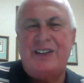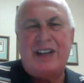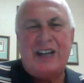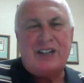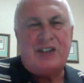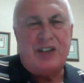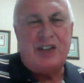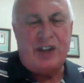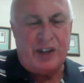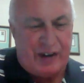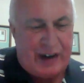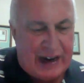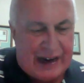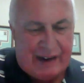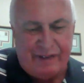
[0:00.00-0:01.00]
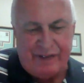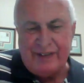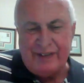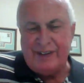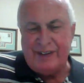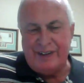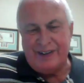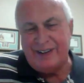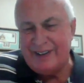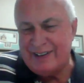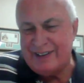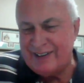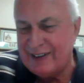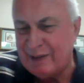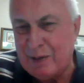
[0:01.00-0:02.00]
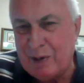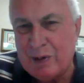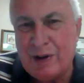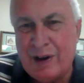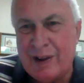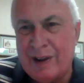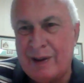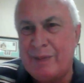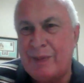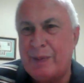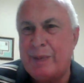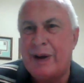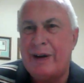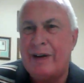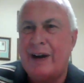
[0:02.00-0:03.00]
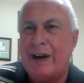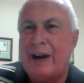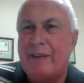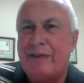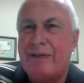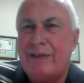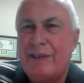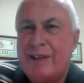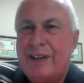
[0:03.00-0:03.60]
the other half. I won't call him the better half.